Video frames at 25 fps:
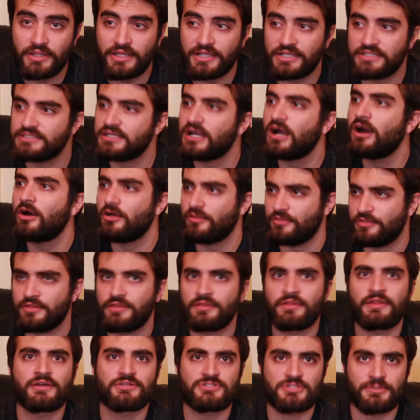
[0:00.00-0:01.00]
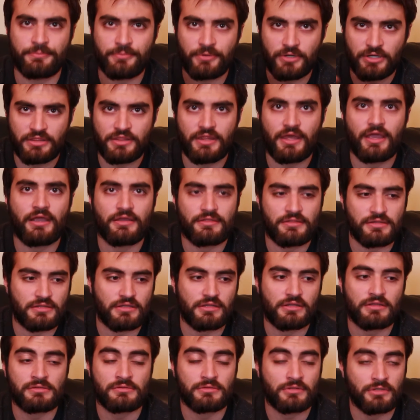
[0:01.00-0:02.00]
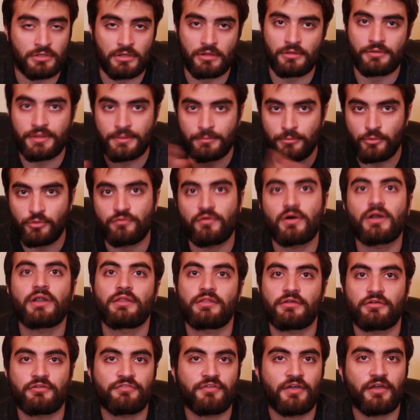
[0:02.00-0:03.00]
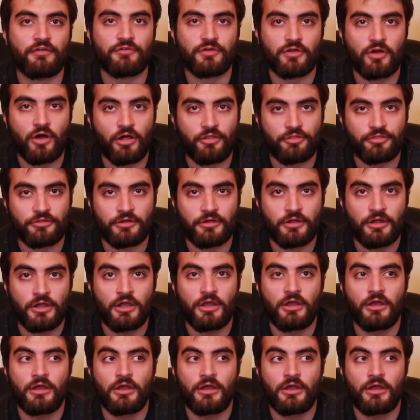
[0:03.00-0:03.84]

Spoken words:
Like, it's like, oh, there's a book there, and then, they move on to their favorite author.